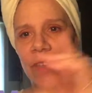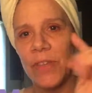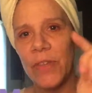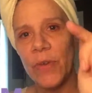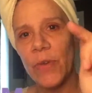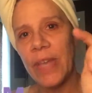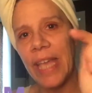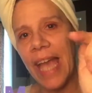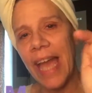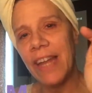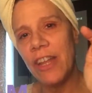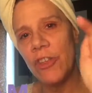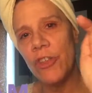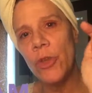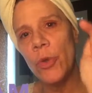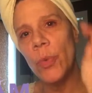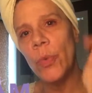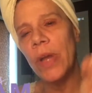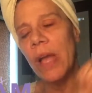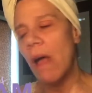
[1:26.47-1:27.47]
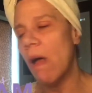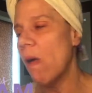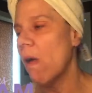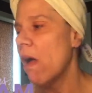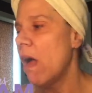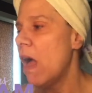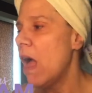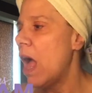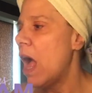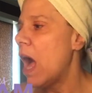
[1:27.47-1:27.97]
you can and you
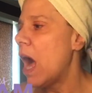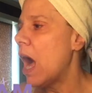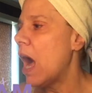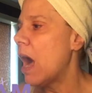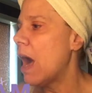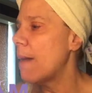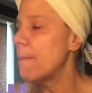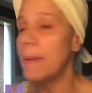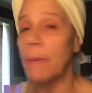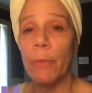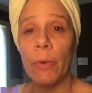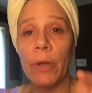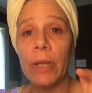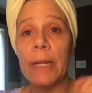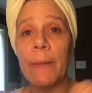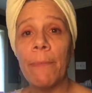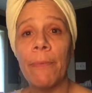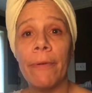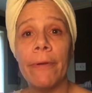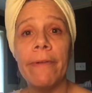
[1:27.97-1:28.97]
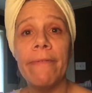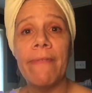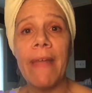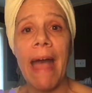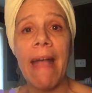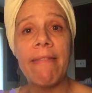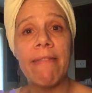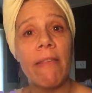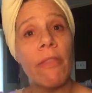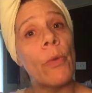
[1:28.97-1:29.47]
will. And we're going to prove
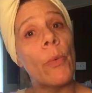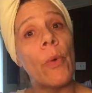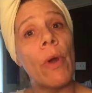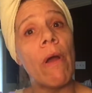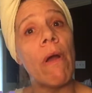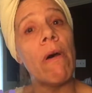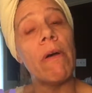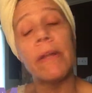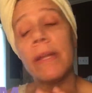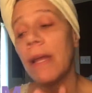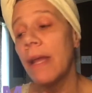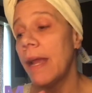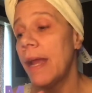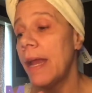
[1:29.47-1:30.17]
that to the world.